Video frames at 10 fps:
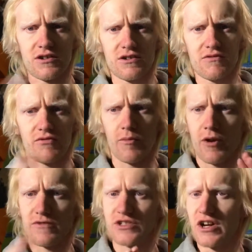from both
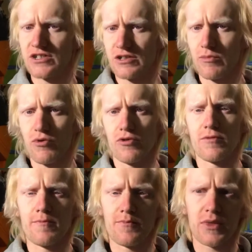sides of the board.
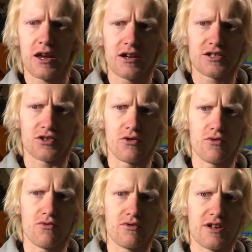So
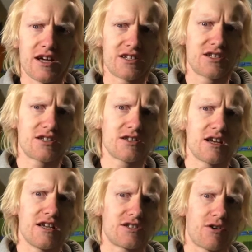yes,
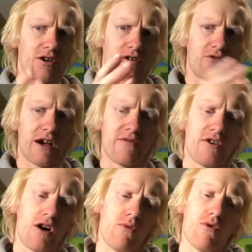it's going along that
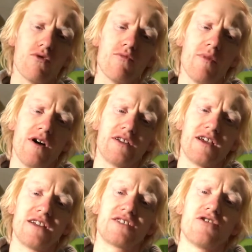far wall, but
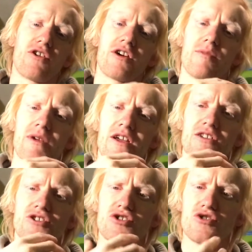it's not going to be
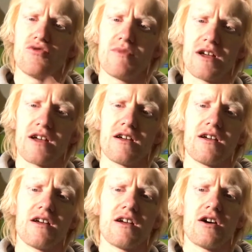consuming
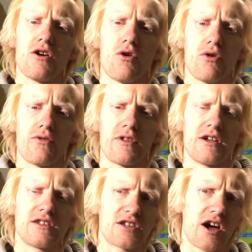the
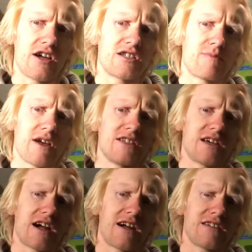entire space it
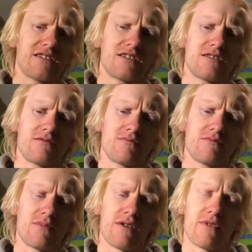has,
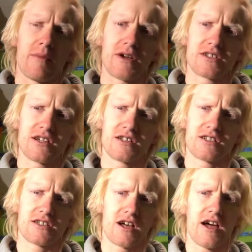if that makes
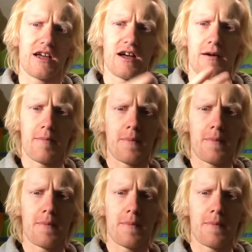sense. I'm